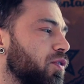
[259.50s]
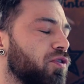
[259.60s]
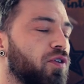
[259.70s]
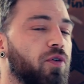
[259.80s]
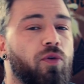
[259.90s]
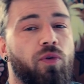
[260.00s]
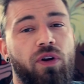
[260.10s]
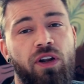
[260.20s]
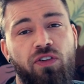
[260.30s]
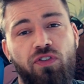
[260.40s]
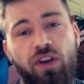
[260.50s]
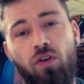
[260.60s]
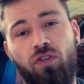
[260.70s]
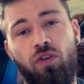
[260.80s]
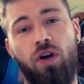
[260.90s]
So let's
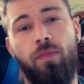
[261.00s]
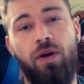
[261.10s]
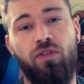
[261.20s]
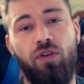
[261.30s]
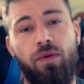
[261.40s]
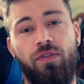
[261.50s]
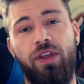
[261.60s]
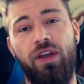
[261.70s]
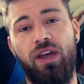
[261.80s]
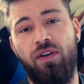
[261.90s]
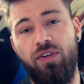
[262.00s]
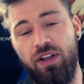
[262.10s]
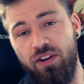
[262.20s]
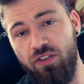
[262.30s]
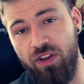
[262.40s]
talk about some of the
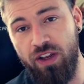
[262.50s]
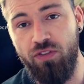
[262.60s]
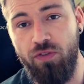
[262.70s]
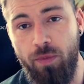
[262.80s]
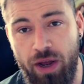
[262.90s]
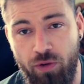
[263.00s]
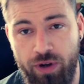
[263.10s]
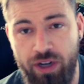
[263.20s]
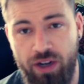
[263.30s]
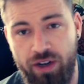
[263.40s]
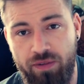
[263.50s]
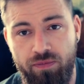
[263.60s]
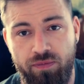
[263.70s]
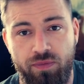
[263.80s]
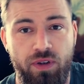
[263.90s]
evidence there is for microneedling.
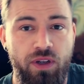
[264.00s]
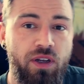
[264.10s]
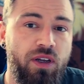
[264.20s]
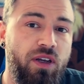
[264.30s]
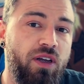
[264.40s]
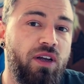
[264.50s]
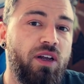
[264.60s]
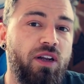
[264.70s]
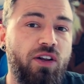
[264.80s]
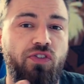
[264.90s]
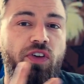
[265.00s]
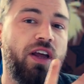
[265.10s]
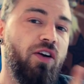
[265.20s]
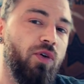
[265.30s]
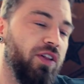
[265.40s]
Let's
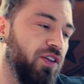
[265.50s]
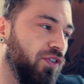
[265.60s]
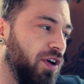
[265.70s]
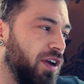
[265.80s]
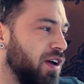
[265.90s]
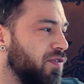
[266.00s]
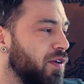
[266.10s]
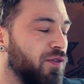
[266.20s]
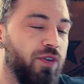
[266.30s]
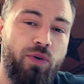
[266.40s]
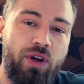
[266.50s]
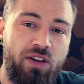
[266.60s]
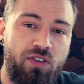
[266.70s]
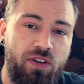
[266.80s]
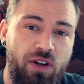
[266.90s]
take a look at the study I found for you
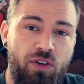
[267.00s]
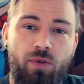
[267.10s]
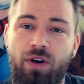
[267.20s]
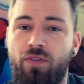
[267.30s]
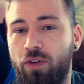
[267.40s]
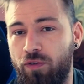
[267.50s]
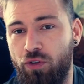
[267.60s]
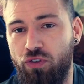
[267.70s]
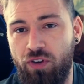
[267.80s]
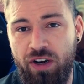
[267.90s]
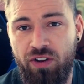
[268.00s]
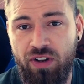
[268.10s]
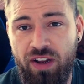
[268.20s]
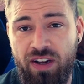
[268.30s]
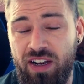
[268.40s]
guys. It's one of the first studies
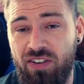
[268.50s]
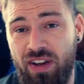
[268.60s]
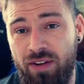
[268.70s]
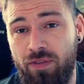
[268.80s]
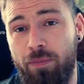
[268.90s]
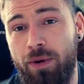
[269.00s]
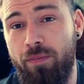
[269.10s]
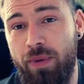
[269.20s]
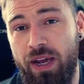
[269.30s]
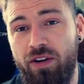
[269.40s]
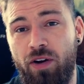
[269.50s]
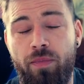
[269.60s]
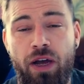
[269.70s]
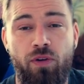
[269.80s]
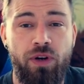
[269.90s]
that has ever been made
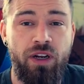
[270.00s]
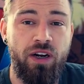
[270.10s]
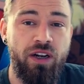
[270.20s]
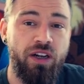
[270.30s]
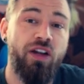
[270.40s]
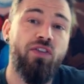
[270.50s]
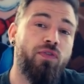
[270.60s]
on microneedling. It's